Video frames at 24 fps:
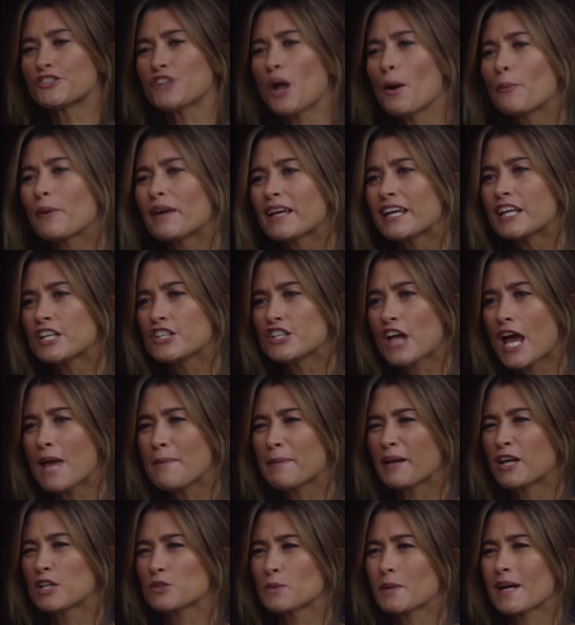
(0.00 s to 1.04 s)
stop ringing, Jay,
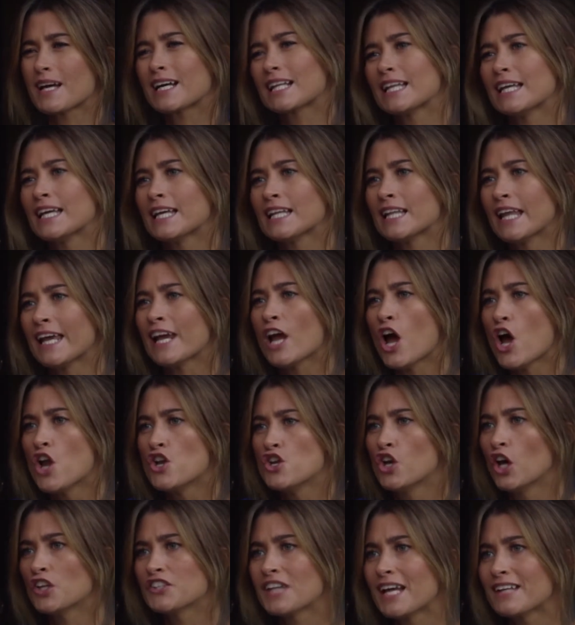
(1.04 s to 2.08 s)
because we are clearly
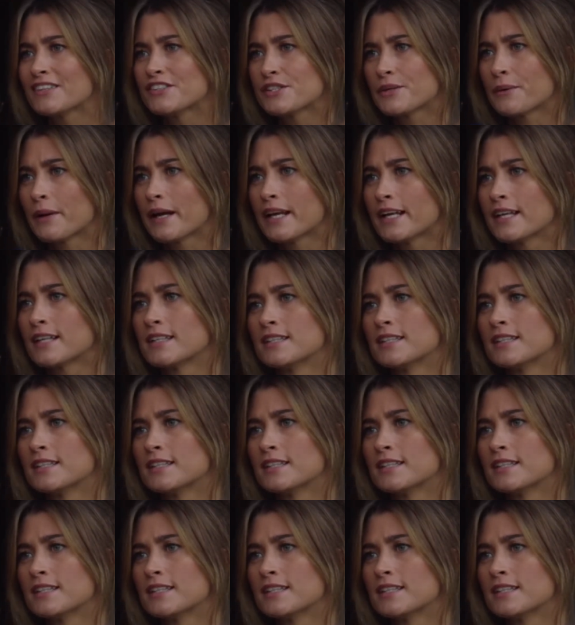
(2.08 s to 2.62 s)
not answering.